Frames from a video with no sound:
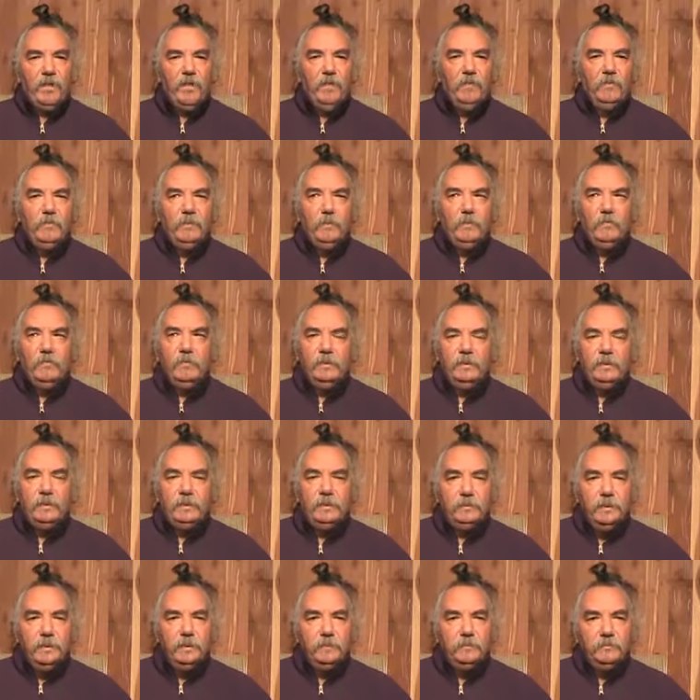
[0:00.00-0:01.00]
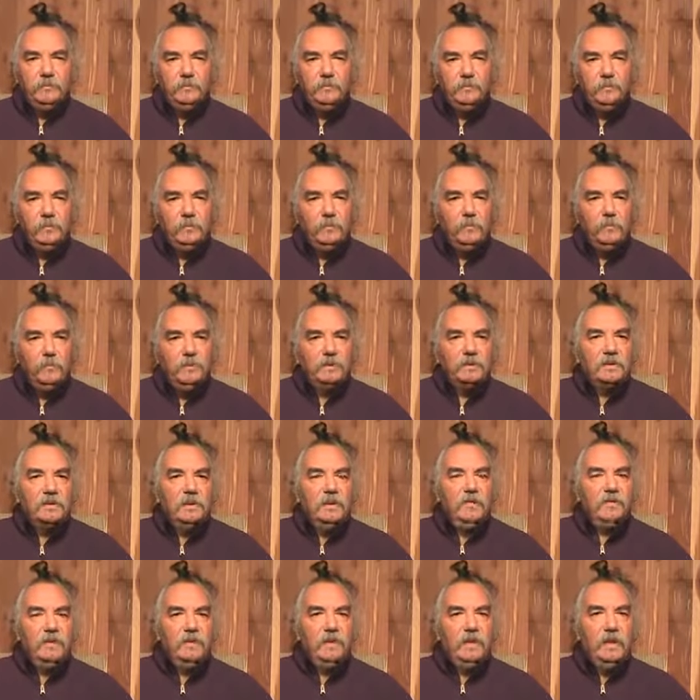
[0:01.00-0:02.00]
And we're breathing what's
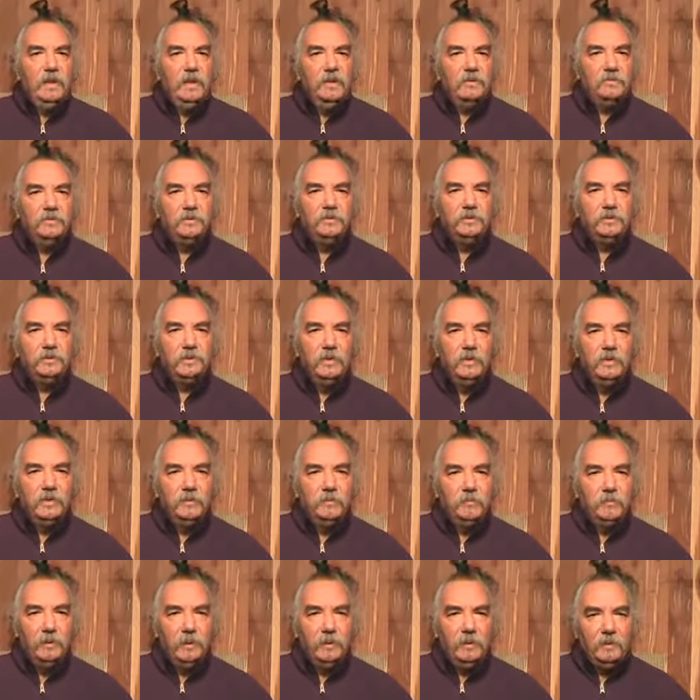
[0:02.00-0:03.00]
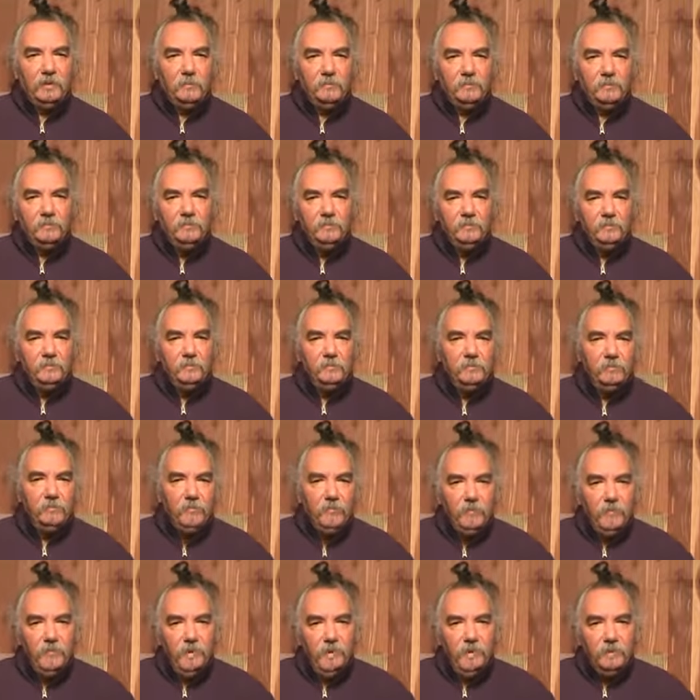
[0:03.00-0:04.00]
left of the oxygen on the planet.
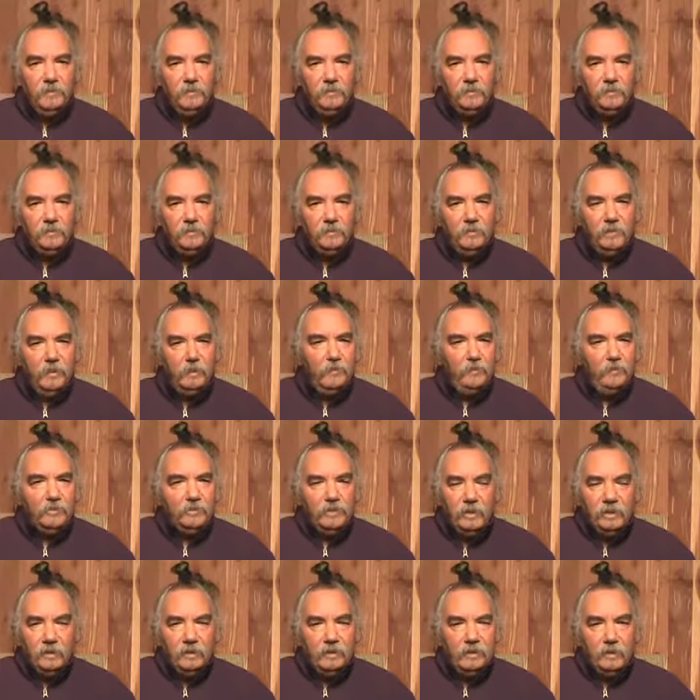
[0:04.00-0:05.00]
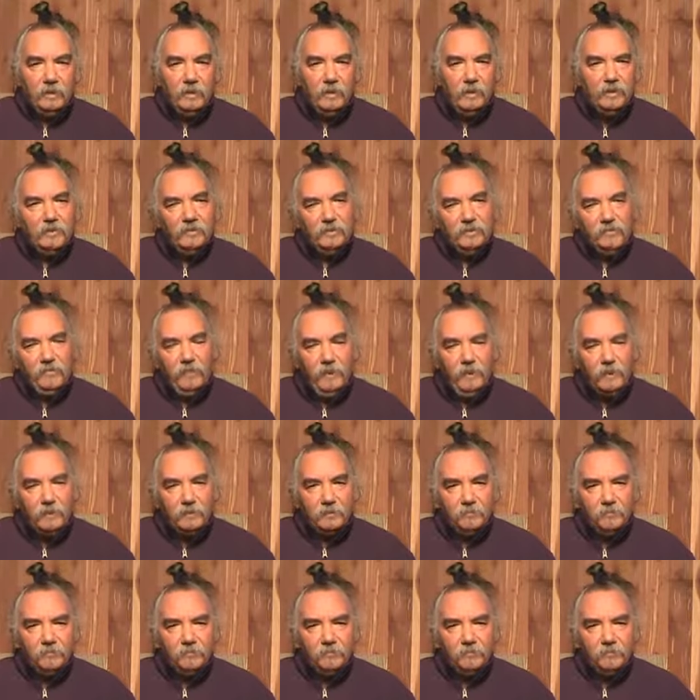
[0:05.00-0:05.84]
I'm not projecting that, it's fact.